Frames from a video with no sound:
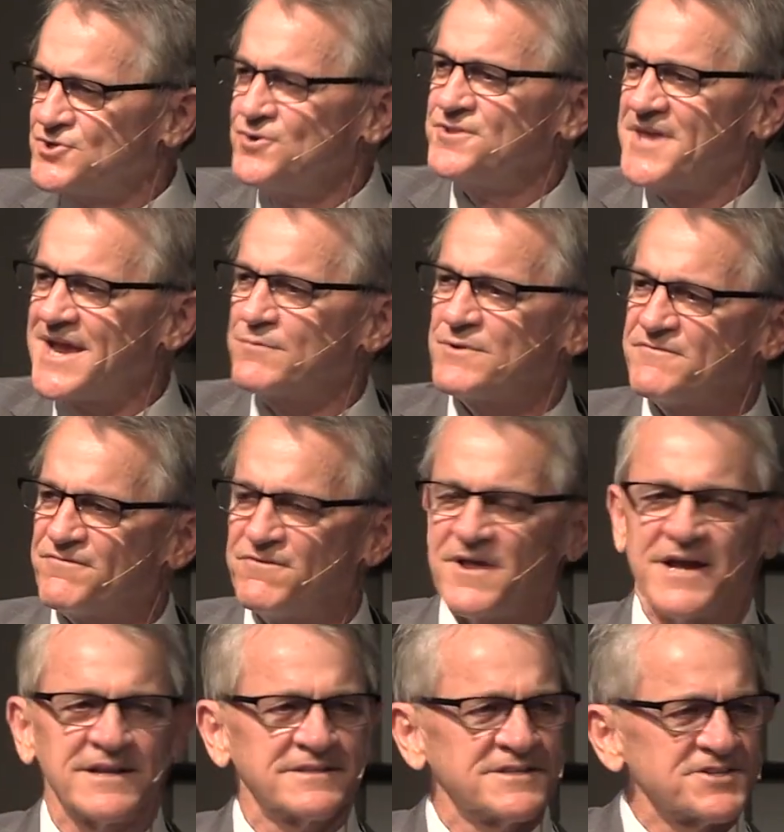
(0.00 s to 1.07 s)
Do they
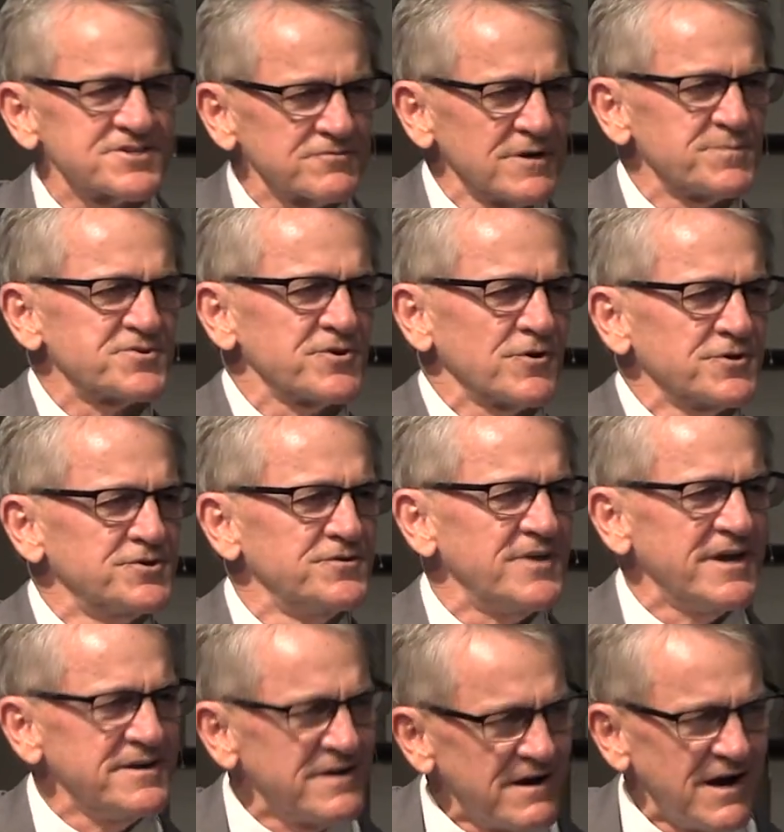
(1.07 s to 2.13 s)
reflect the scripture or do
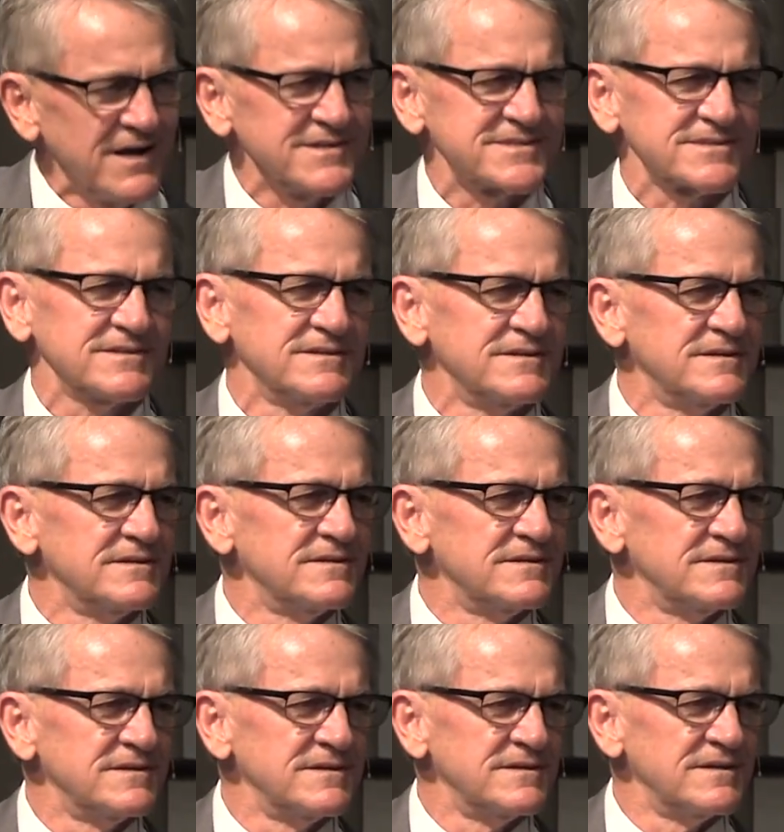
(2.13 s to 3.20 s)
they not?
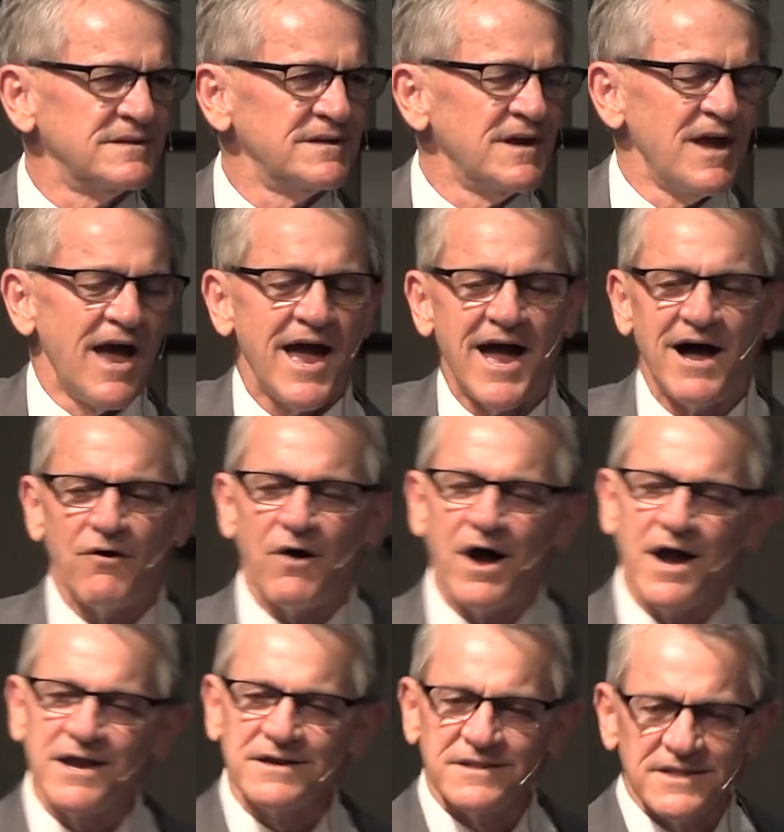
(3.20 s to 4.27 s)
How
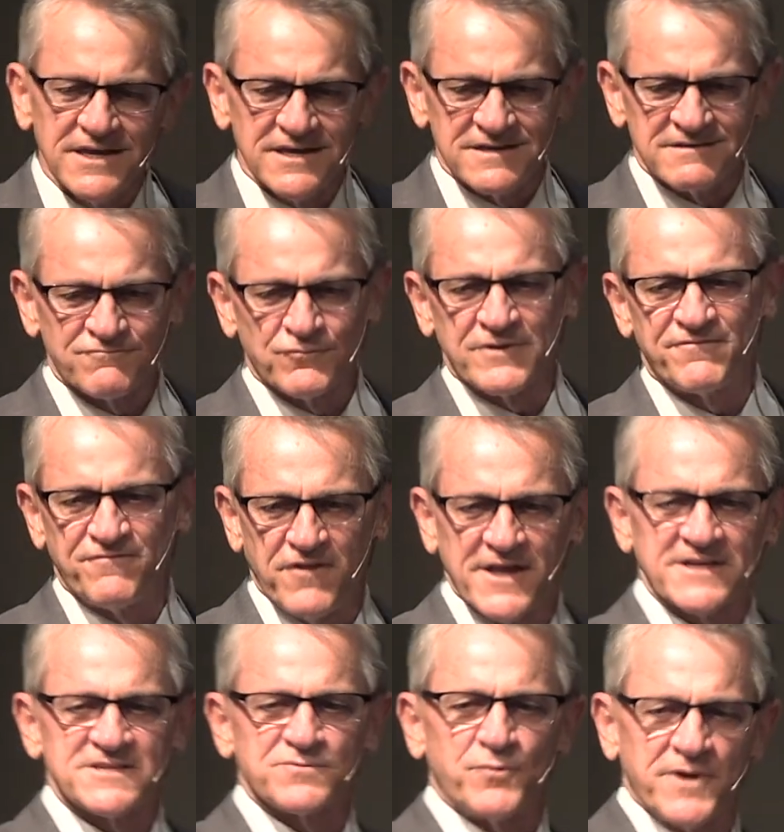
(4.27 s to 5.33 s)
I live
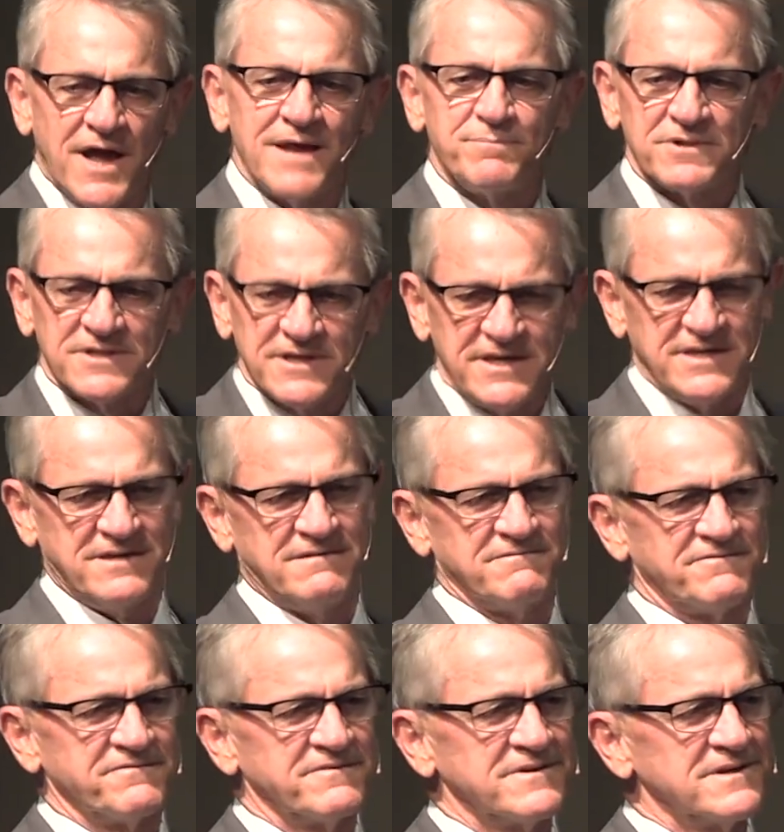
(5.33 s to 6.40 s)
reflects what I
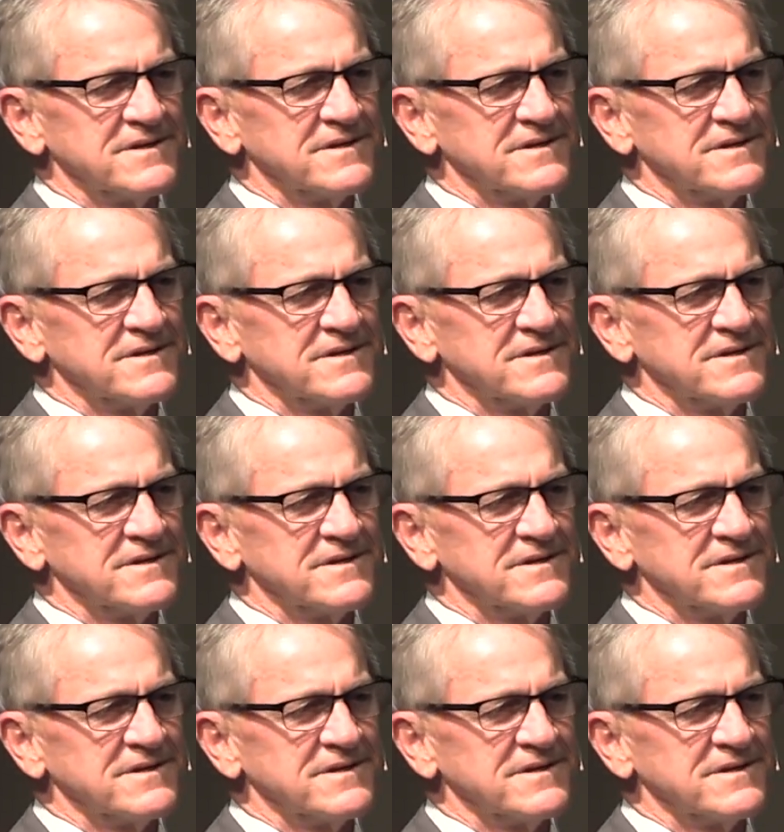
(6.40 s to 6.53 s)
believe.